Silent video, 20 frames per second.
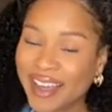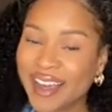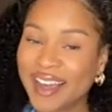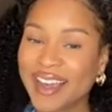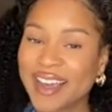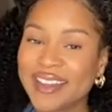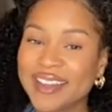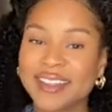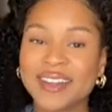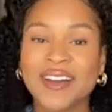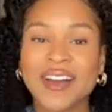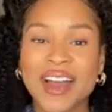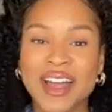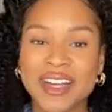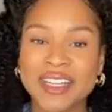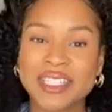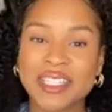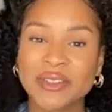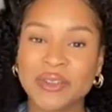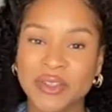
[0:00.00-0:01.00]
and then I'll
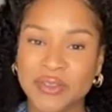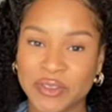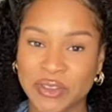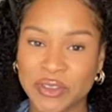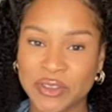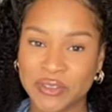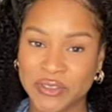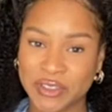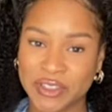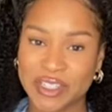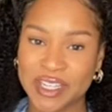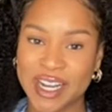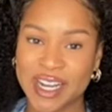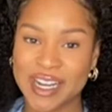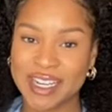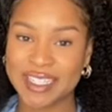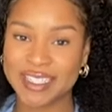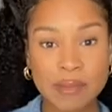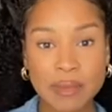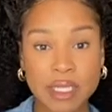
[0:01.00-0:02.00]
actually review it for you
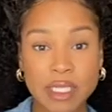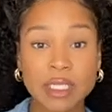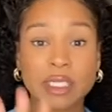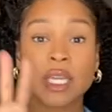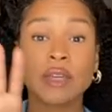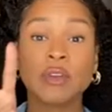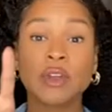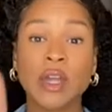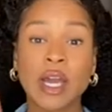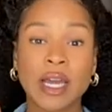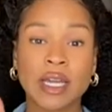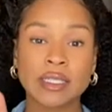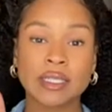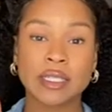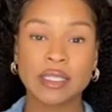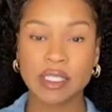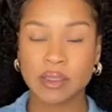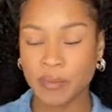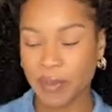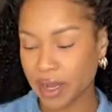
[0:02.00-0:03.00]
guys. Let me just give you guys the
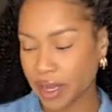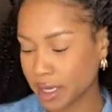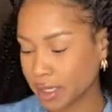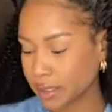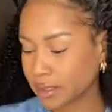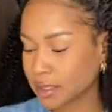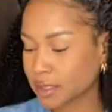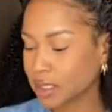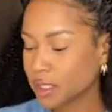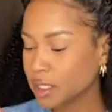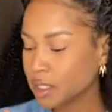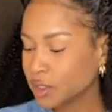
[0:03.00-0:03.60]
specs.